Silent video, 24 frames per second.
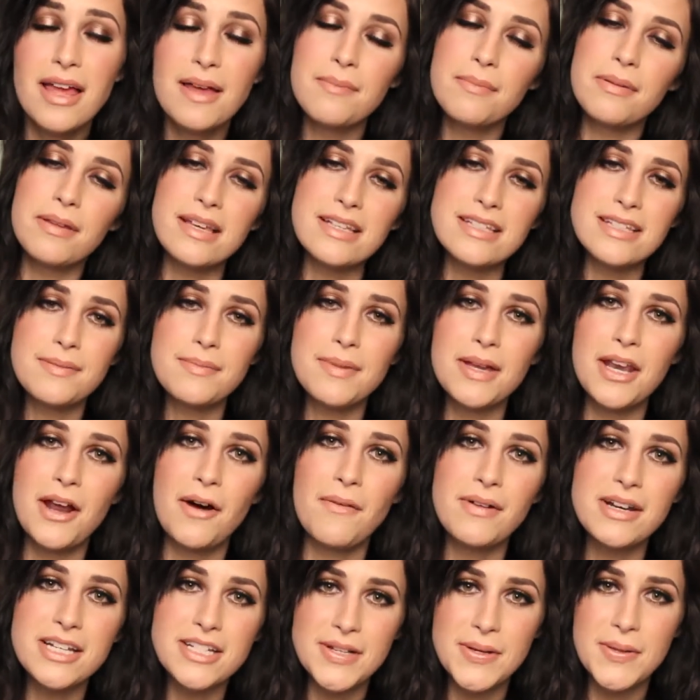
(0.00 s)
Please let me know
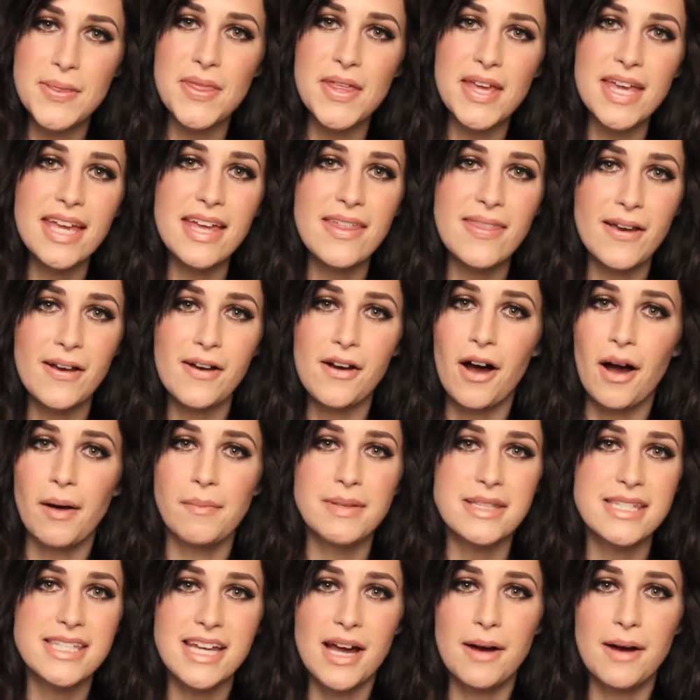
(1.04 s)
what you think in the comments